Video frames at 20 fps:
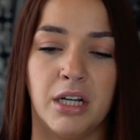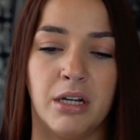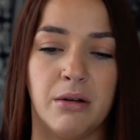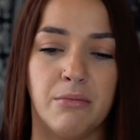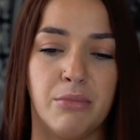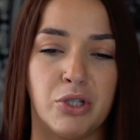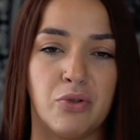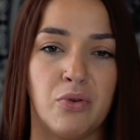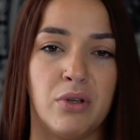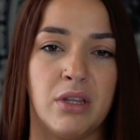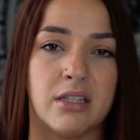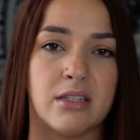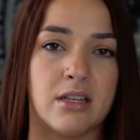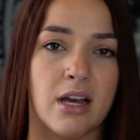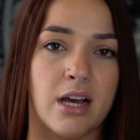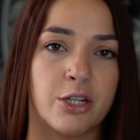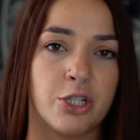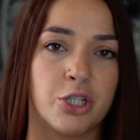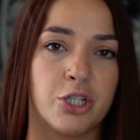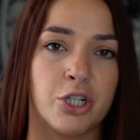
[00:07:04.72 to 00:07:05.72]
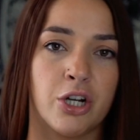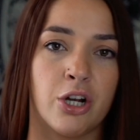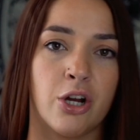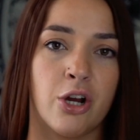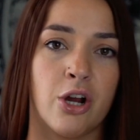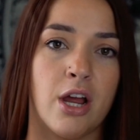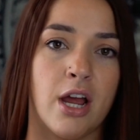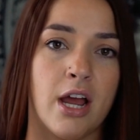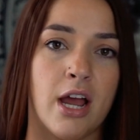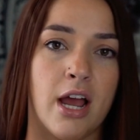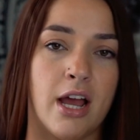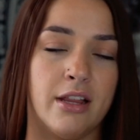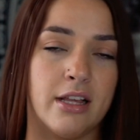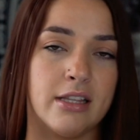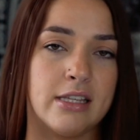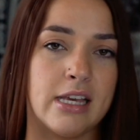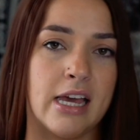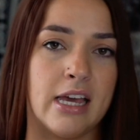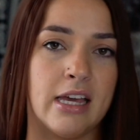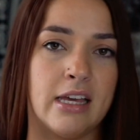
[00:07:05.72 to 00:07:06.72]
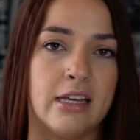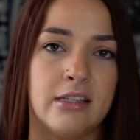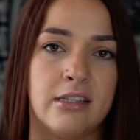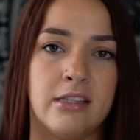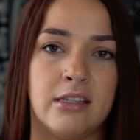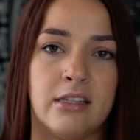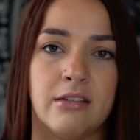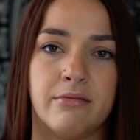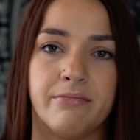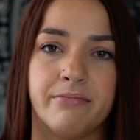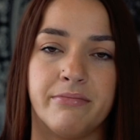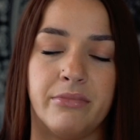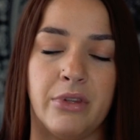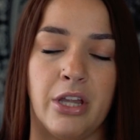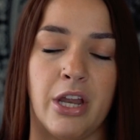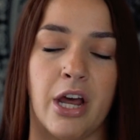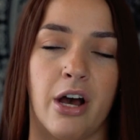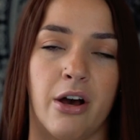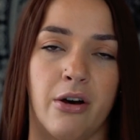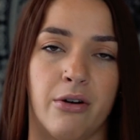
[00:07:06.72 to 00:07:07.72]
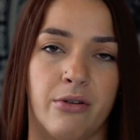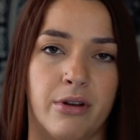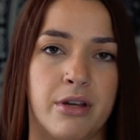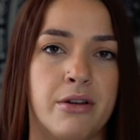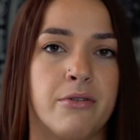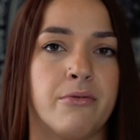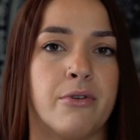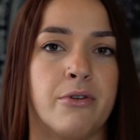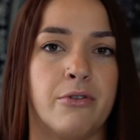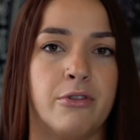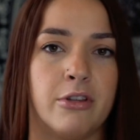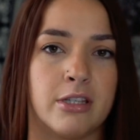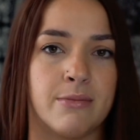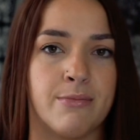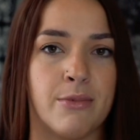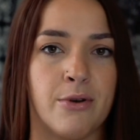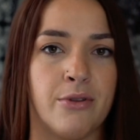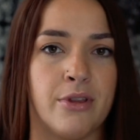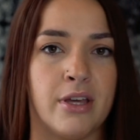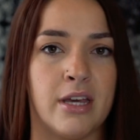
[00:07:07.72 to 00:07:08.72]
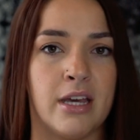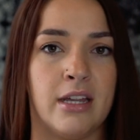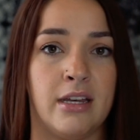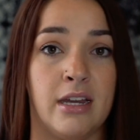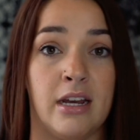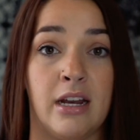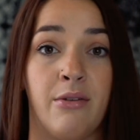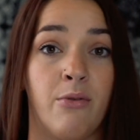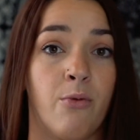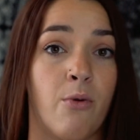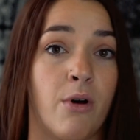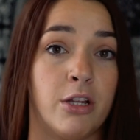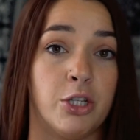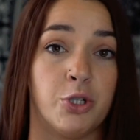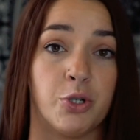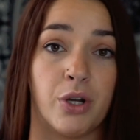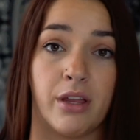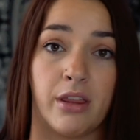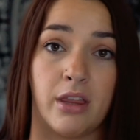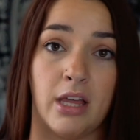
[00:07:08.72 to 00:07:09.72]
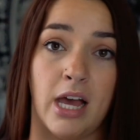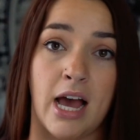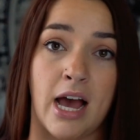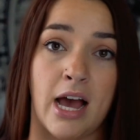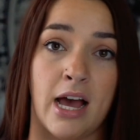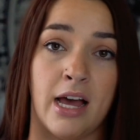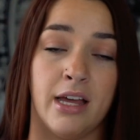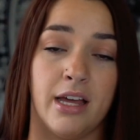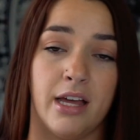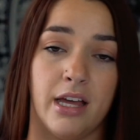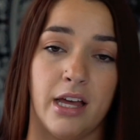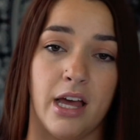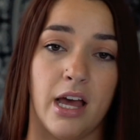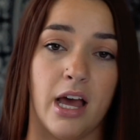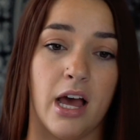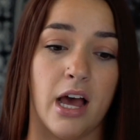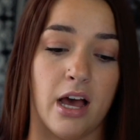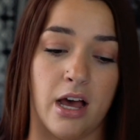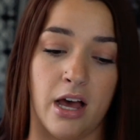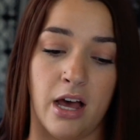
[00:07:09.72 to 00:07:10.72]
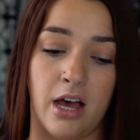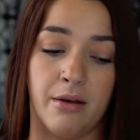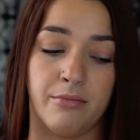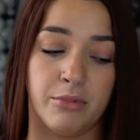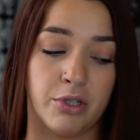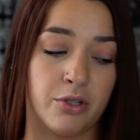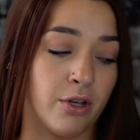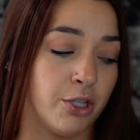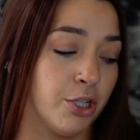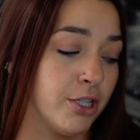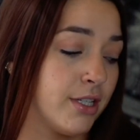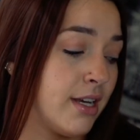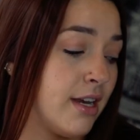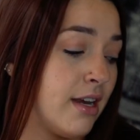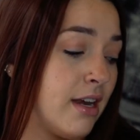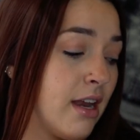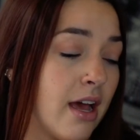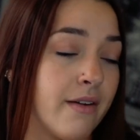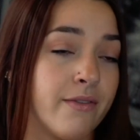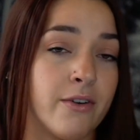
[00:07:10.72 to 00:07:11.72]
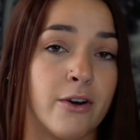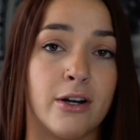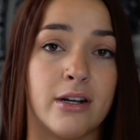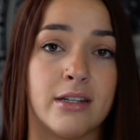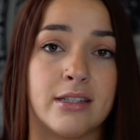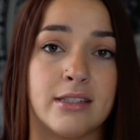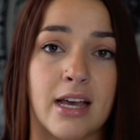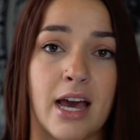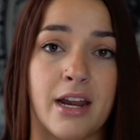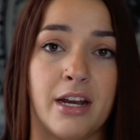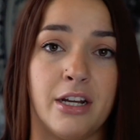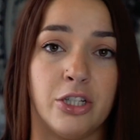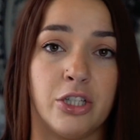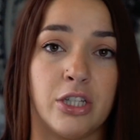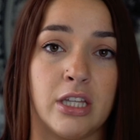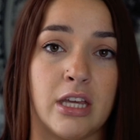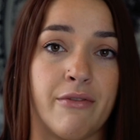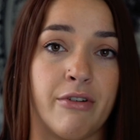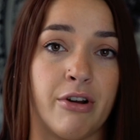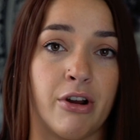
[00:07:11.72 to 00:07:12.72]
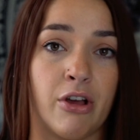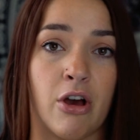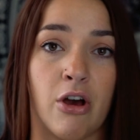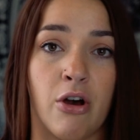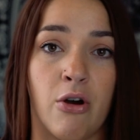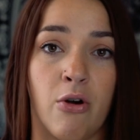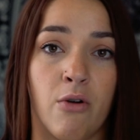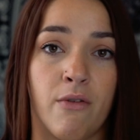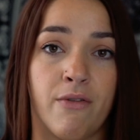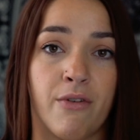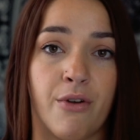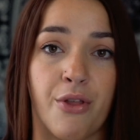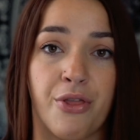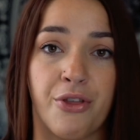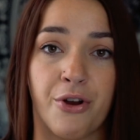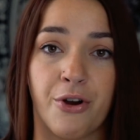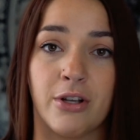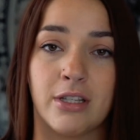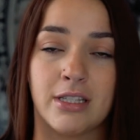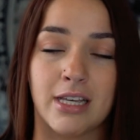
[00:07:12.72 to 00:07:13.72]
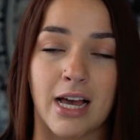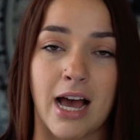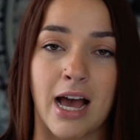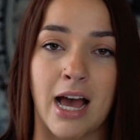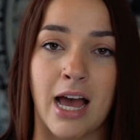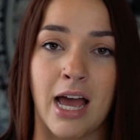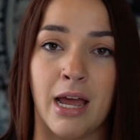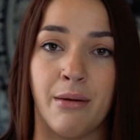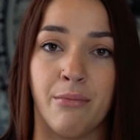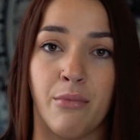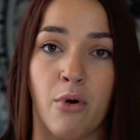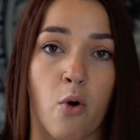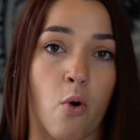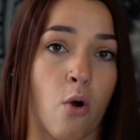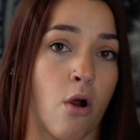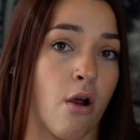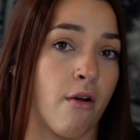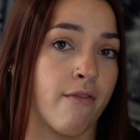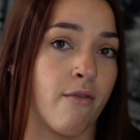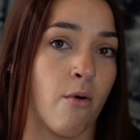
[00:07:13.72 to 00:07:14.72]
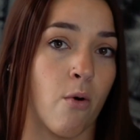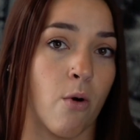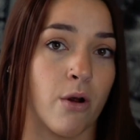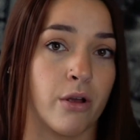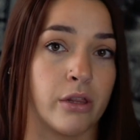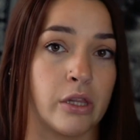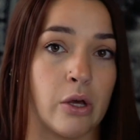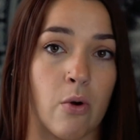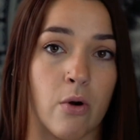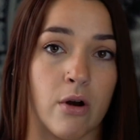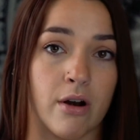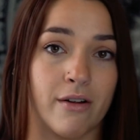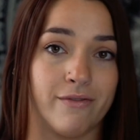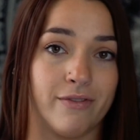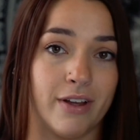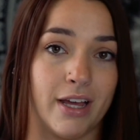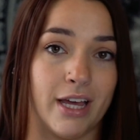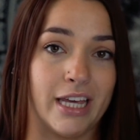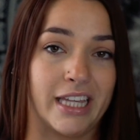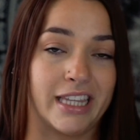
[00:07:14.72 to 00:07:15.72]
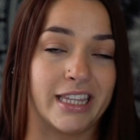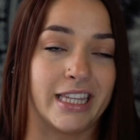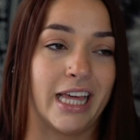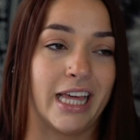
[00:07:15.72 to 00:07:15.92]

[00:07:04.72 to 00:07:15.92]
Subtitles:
between the texture and the taste, no, it ruined the smoothie. Didn't even want to drink that. So I just never decided to give it a go for a 3rd time or a 4th or a 5th.